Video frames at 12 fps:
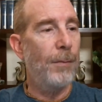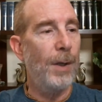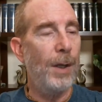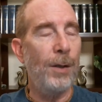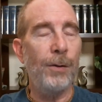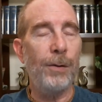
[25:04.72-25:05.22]

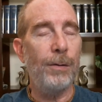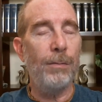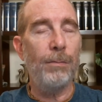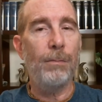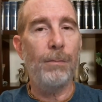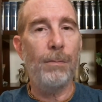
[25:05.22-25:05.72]
is
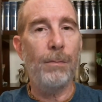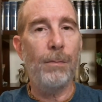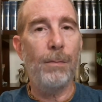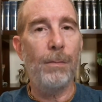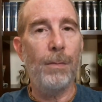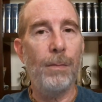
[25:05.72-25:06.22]

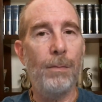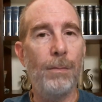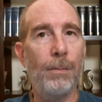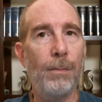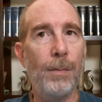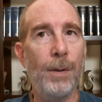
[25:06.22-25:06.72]

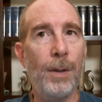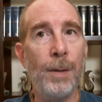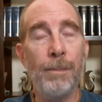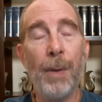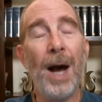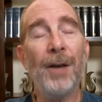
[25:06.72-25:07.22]

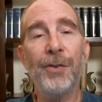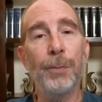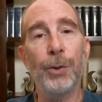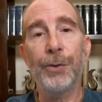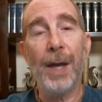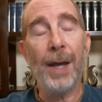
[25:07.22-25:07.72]

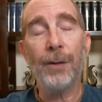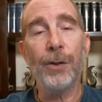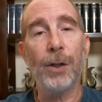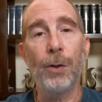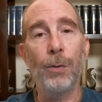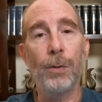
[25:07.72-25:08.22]
impossible to
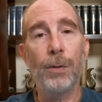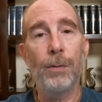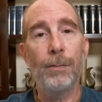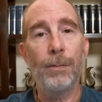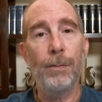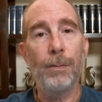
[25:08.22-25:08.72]
execute,
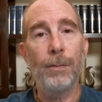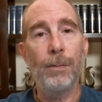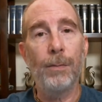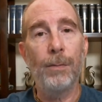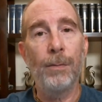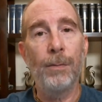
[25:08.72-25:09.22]

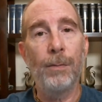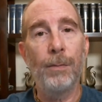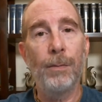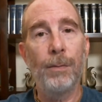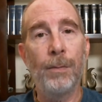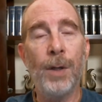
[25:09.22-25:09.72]

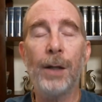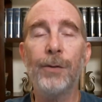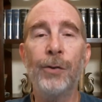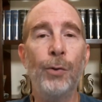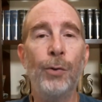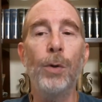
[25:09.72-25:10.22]
not
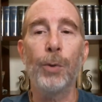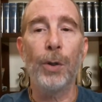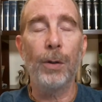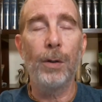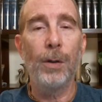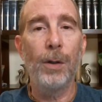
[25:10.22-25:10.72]

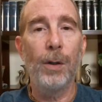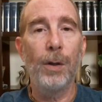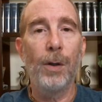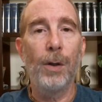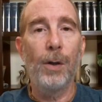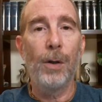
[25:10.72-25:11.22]
suitable
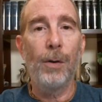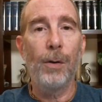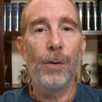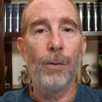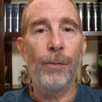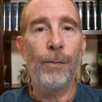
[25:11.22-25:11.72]

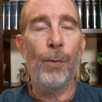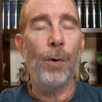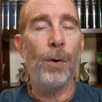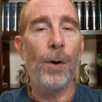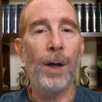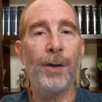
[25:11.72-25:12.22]

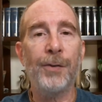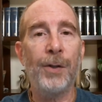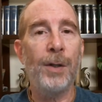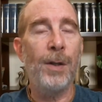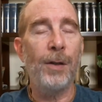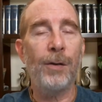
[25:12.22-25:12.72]
for us
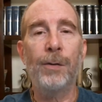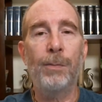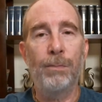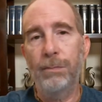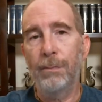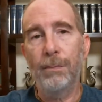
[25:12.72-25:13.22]
in this
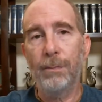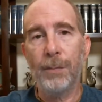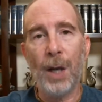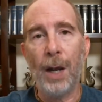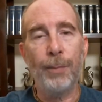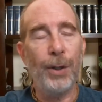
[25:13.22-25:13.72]

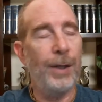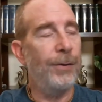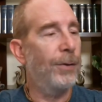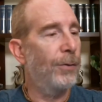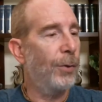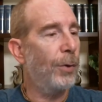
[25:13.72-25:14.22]
time, place,
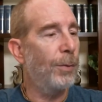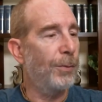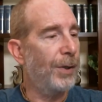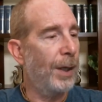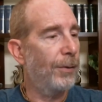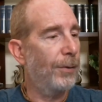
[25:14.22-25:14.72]
and
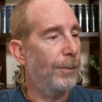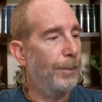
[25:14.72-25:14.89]
circumstance.